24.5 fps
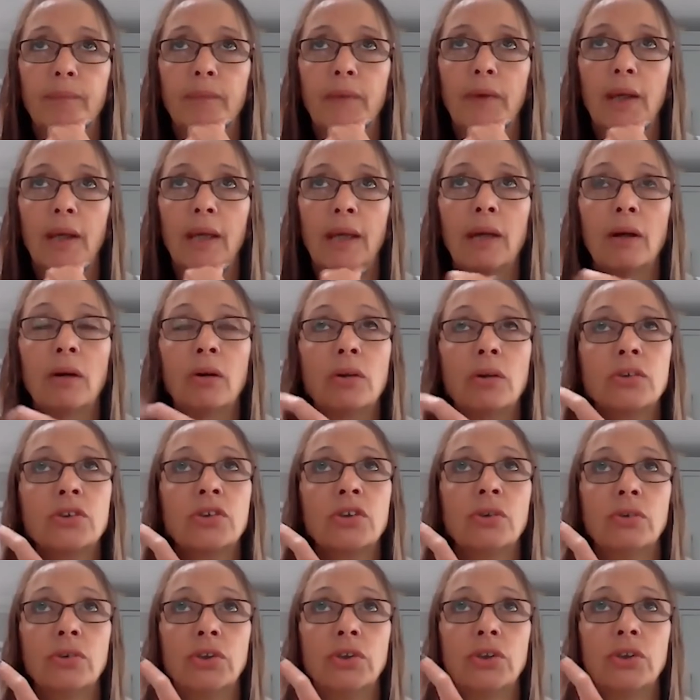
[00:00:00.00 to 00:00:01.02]
It
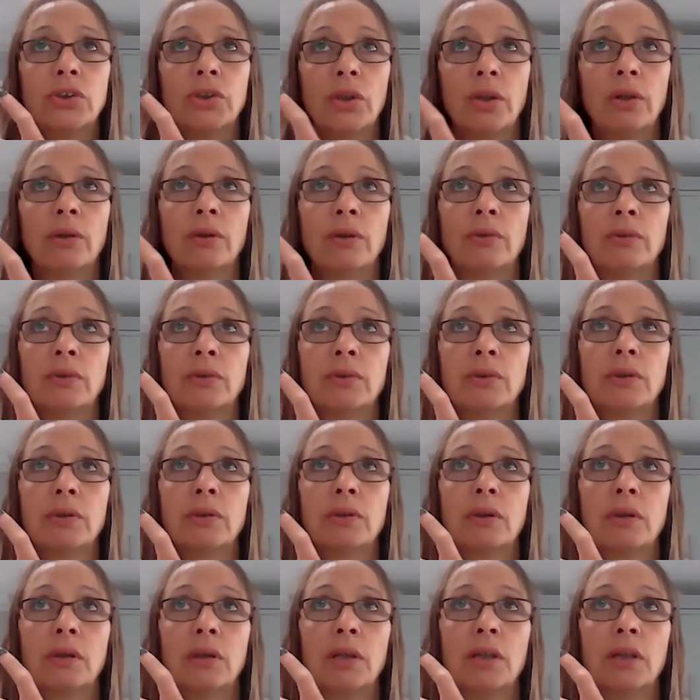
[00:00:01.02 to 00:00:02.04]
also shows,
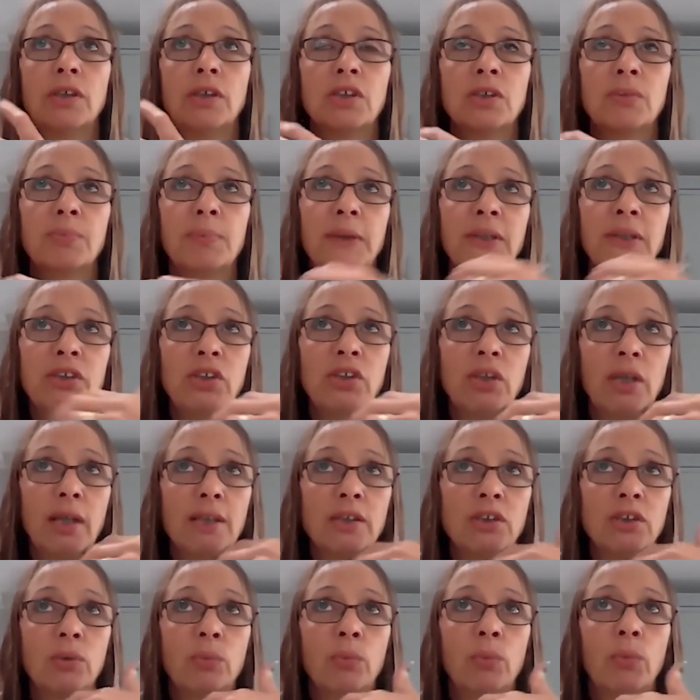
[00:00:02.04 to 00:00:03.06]
especially
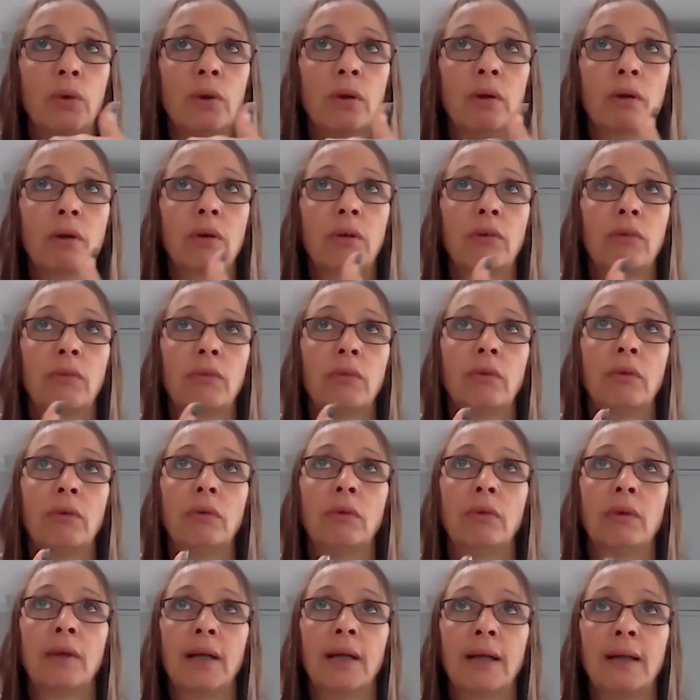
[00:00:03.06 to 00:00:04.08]
as you work
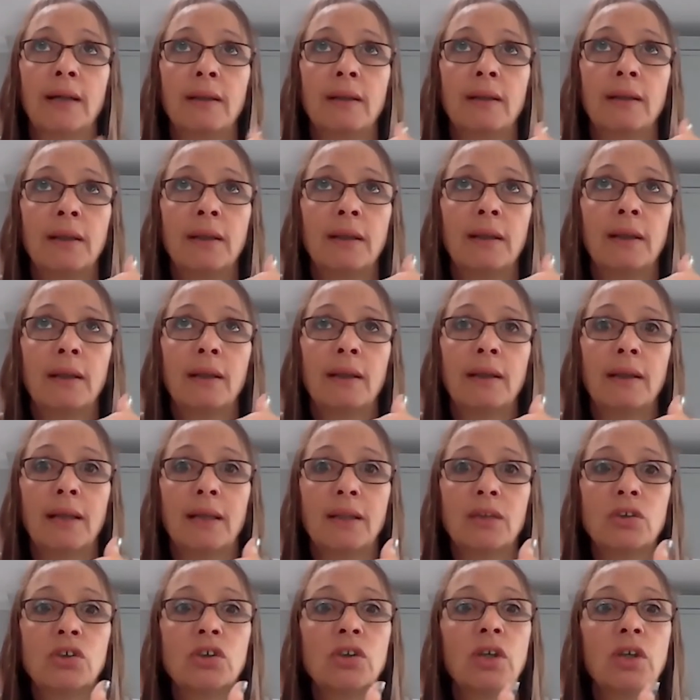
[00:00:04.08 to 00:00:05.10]
through
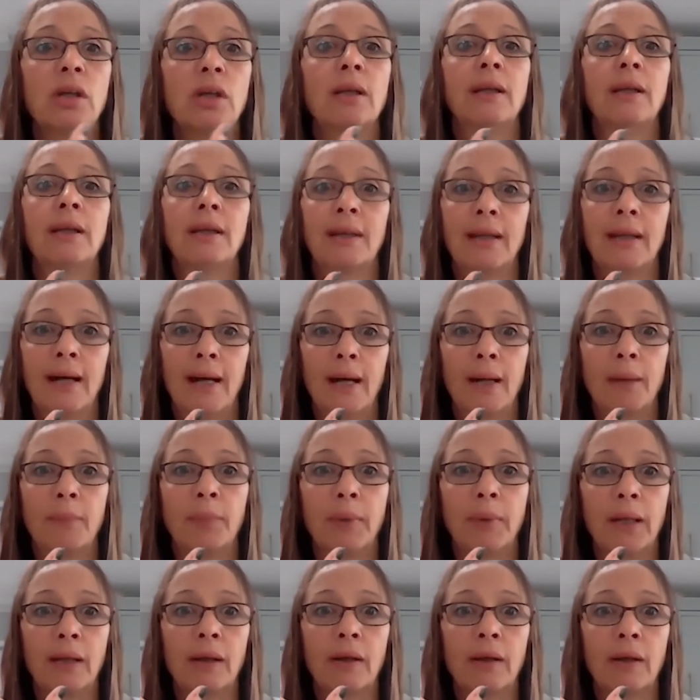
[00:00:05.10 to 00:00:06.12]
that journey that
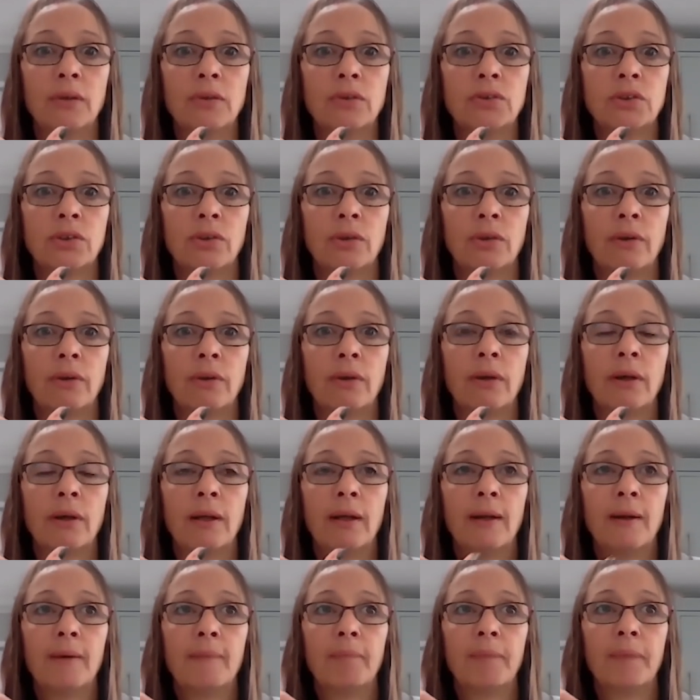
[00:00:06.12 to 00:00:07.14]
Abby goes on,
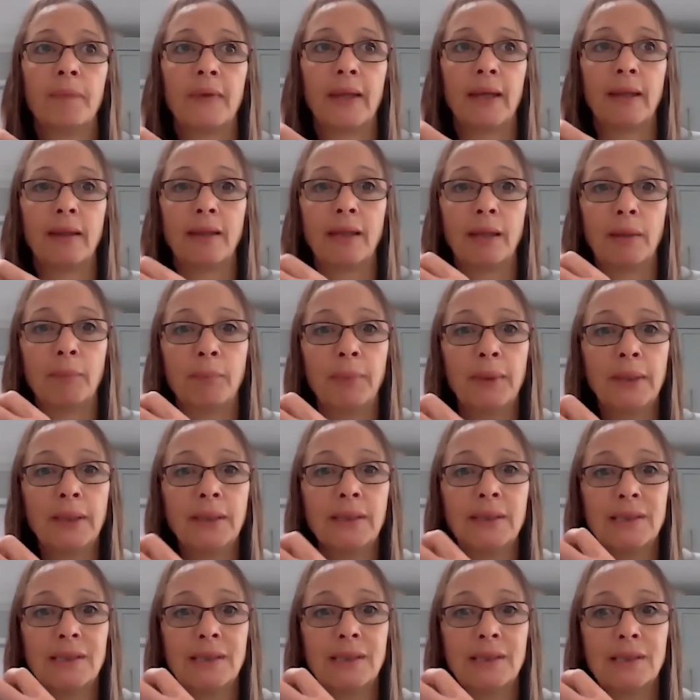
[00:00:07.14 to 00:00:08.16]
that the
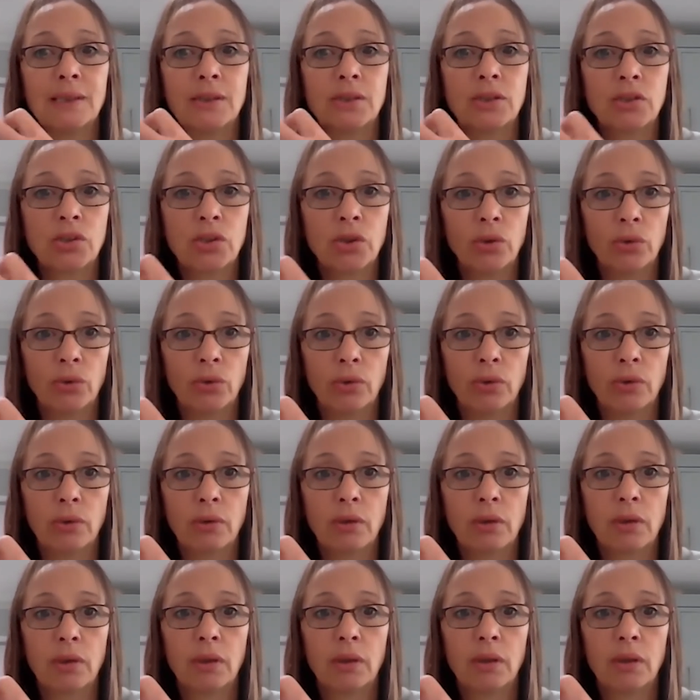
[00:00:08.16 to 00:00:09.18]
ability to talk,
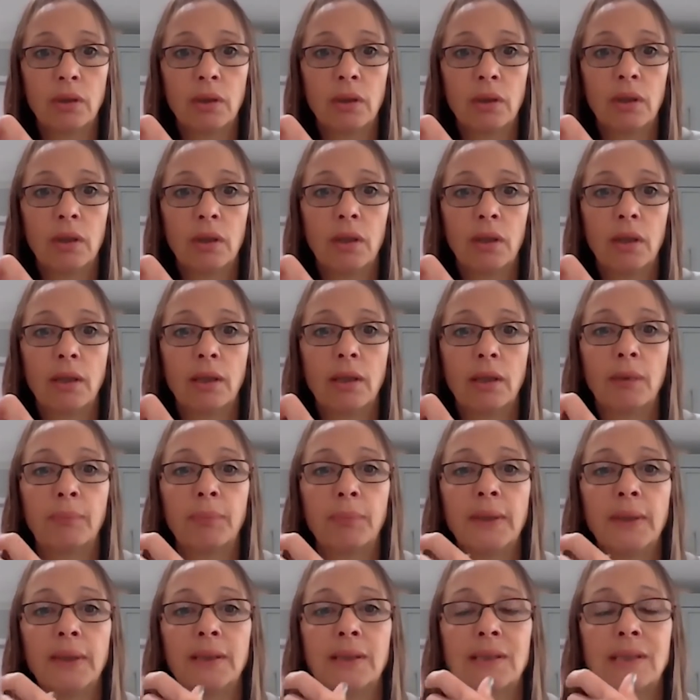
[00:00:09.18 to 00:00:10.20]
the
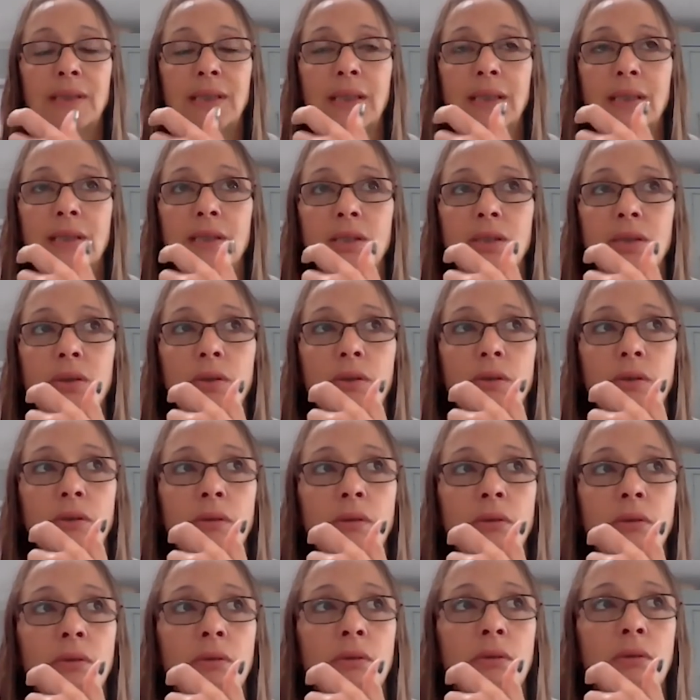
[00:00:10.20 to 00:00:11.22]
ability
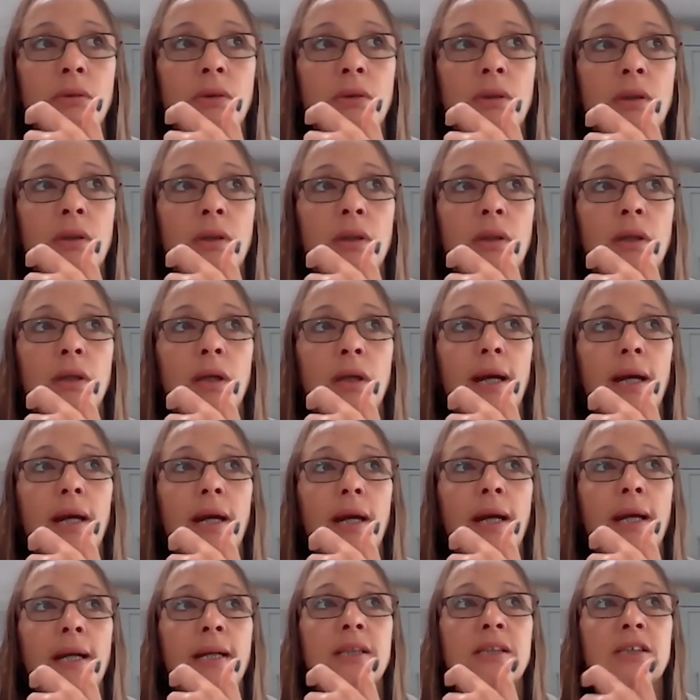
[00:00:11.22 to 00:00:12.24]
to
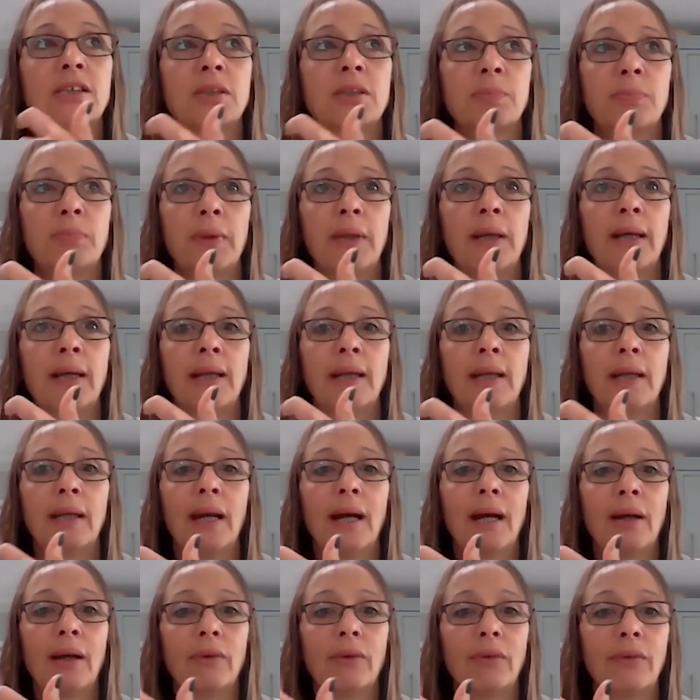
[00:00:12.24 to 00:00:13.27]
explain
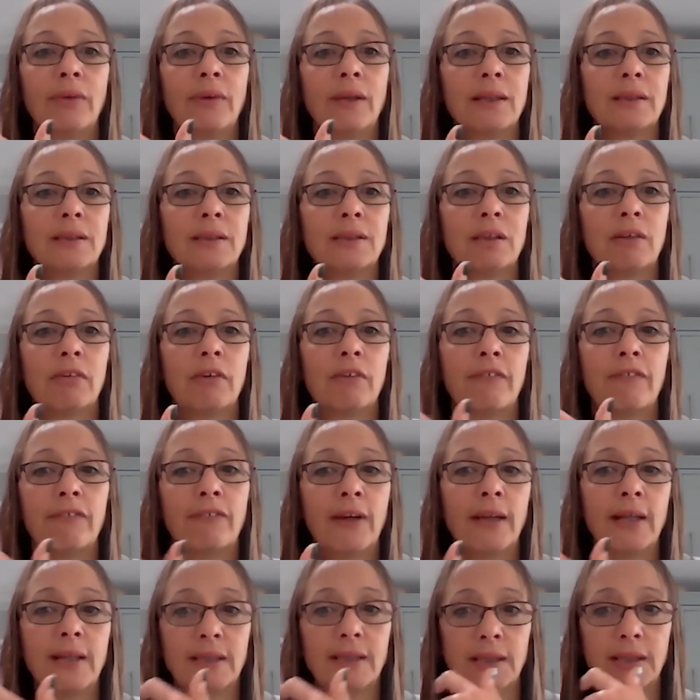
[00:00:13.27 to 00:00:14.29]
how things are
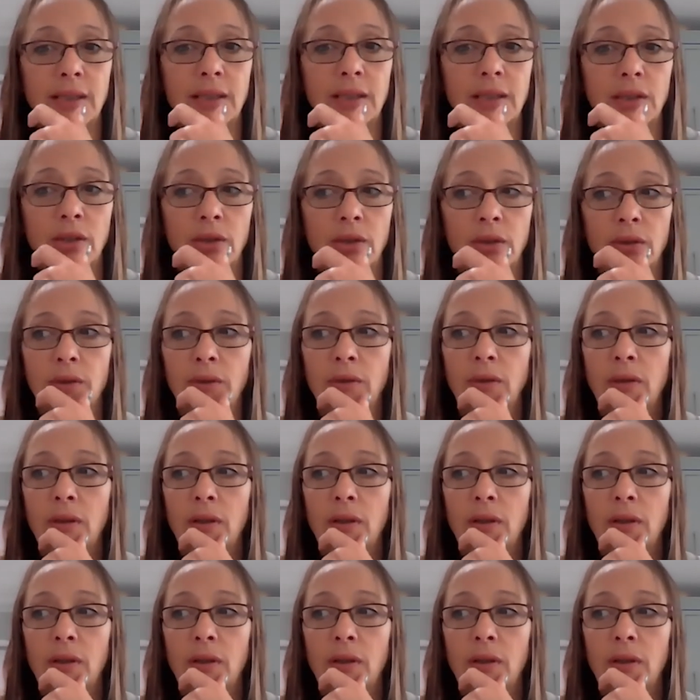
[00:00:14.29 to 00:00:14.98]
affecting you,